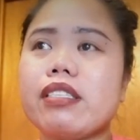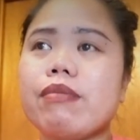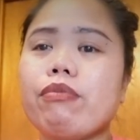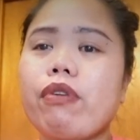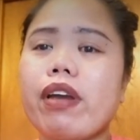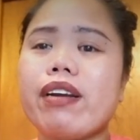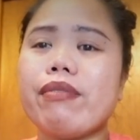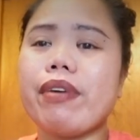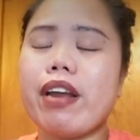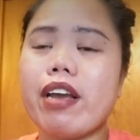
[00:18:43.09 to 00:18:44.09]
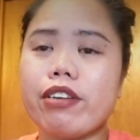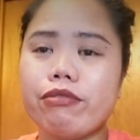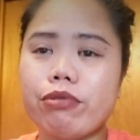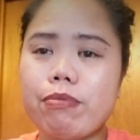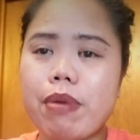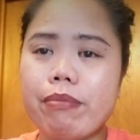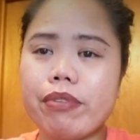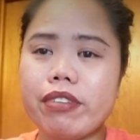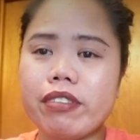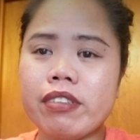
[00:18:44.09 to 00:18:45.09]
somewhere where I could
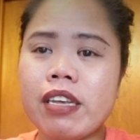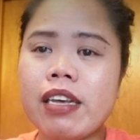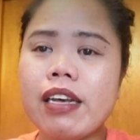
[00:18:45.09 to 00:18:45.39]
remembrance